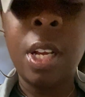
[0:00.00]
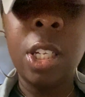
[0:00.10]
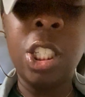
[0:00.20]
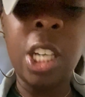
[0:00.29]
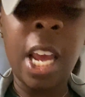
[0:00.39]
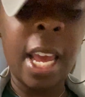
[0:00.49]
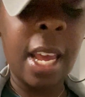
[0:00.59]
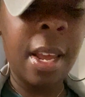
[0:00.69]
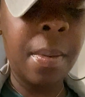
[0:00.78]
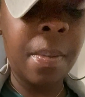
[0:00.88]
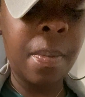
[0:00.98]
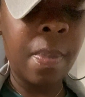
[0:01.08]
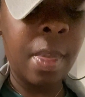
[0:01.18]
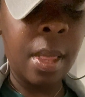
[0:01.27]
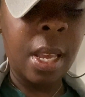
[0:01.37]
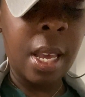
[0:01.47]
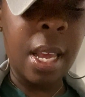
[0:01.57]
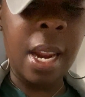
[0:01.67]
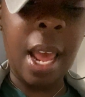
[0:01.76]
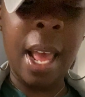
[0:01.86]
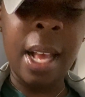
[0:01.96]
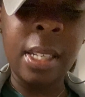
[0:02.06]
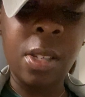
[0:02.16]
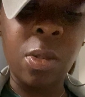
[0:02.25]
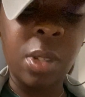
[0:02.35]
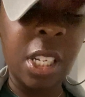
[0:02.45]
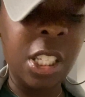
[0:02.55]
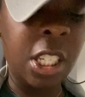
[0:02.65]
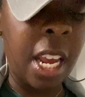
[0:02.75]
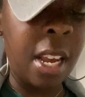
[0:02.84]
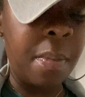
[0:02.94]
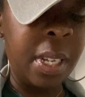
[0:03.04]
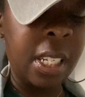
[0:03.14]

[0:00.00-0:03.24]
J, and S. So CJ could be